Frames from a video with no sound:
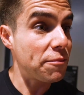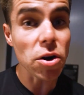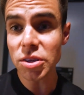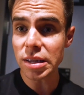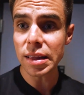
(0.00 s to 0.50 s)

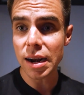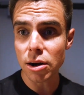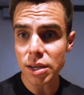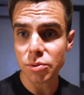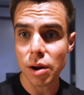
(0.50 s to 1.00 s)
First thing that I
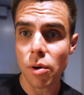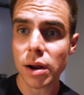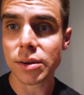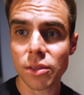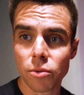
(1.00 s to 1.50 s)
noticed when I
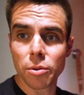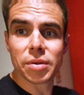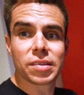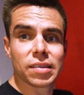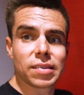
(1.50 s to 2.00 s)
walk into the room
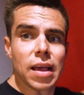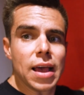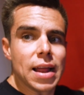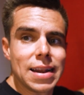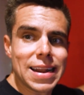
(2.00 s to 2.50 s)
is this